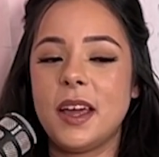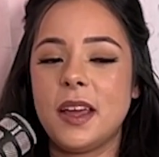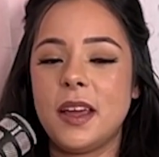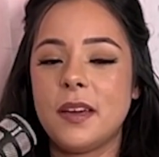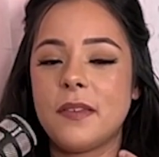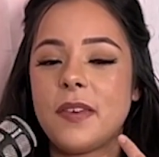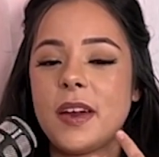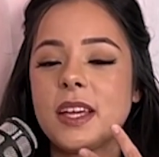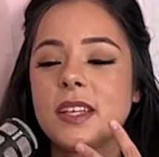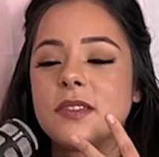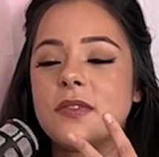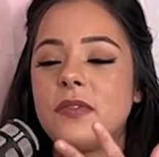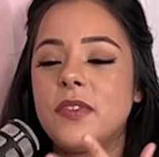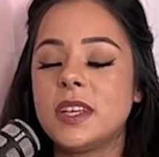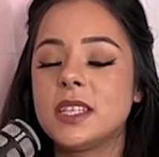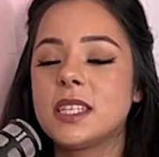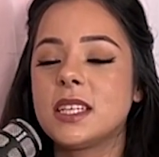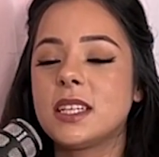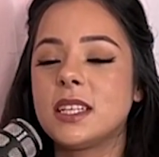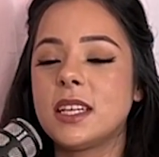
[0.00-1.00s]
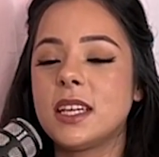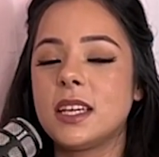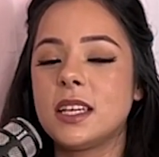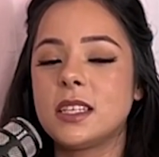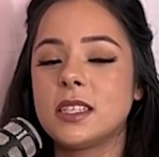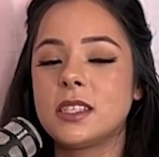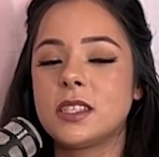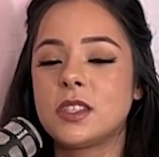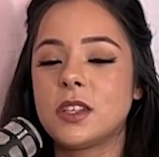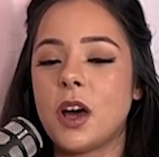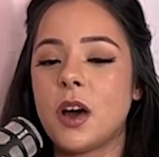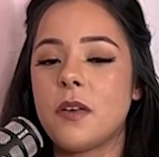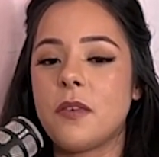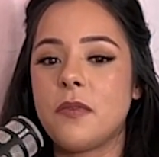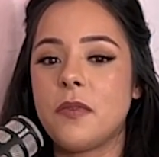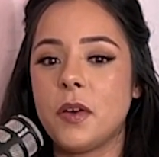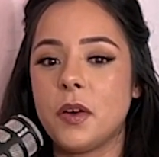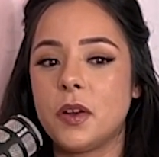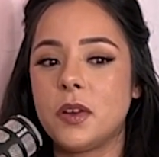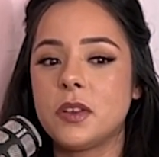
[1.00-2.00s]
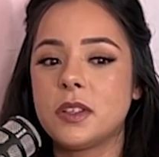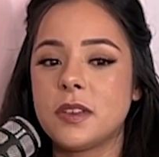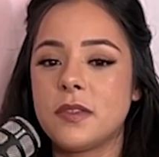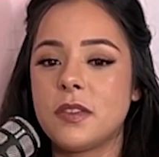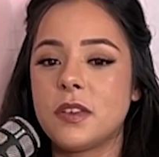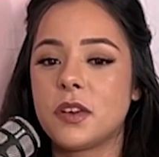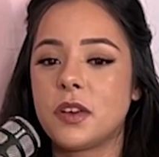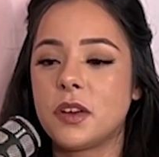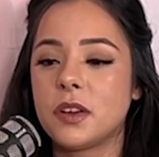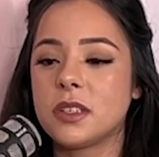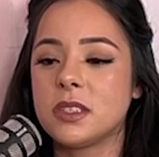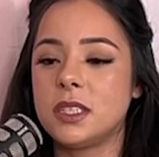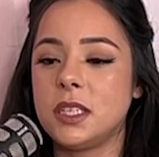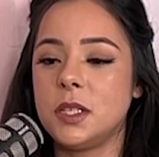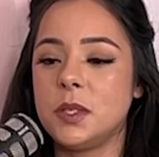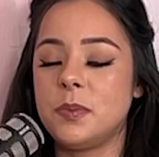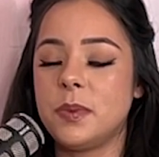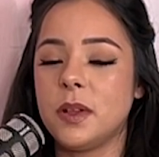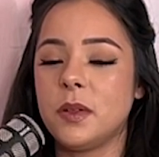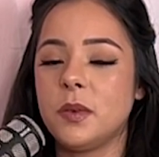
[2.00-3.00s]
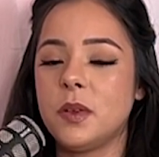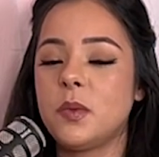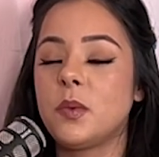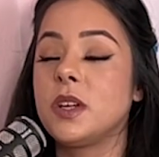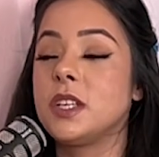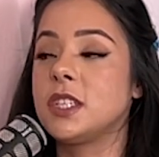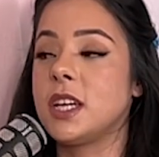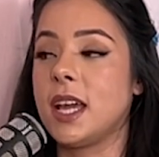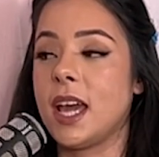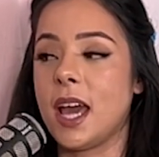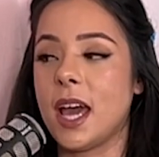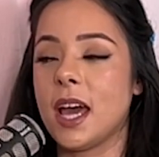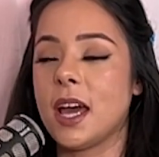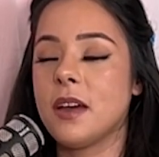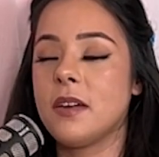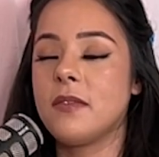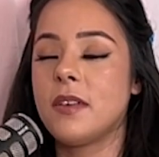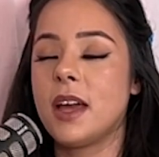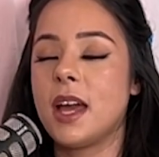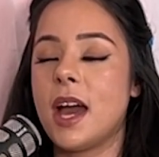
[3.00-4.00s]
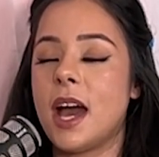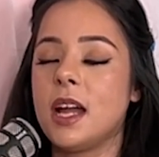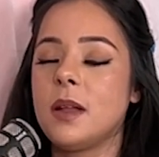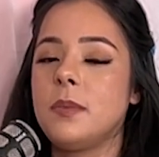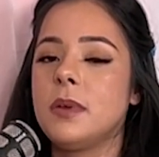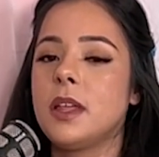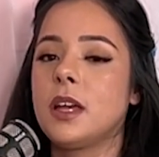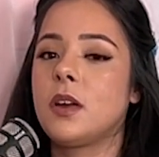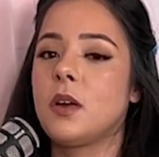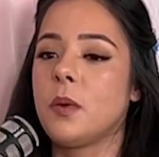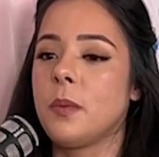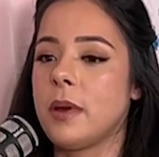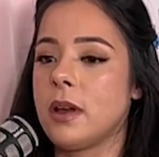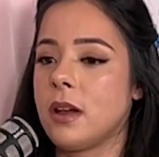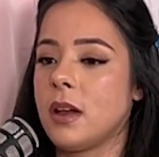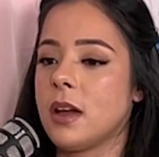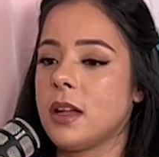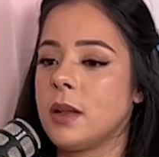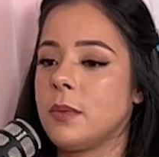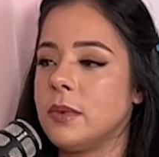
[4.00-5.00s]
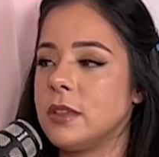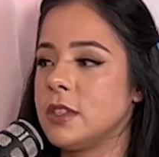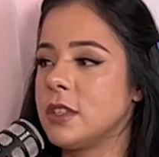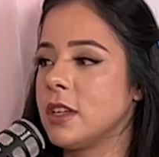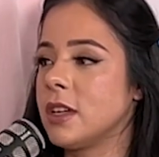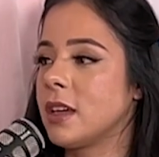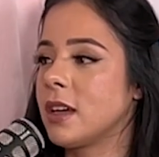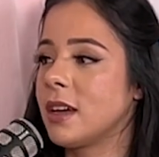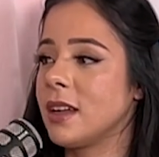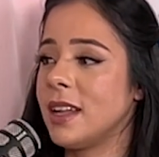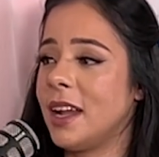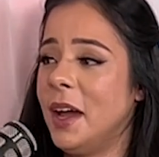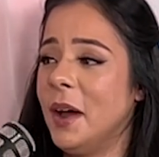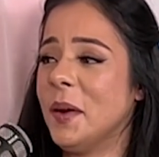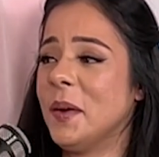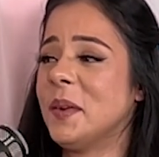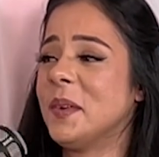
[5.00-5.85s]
if I physically saw photos of the girls he's been with, which I have, I'd be like, oh my God, I'm insecure now.